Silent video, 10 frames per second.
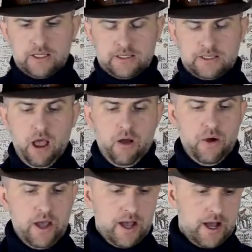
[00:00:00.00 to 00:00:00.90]
So,
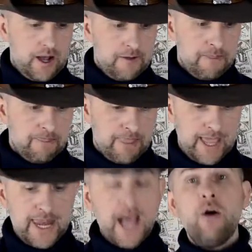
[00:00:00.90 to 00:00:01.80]

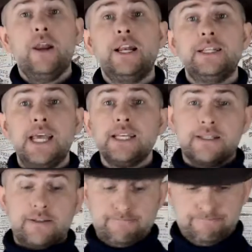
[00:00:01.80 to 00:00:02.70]
and now a little
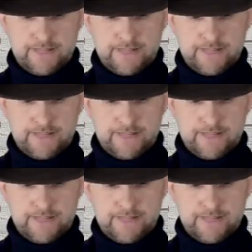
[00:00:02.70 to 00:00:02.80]
test.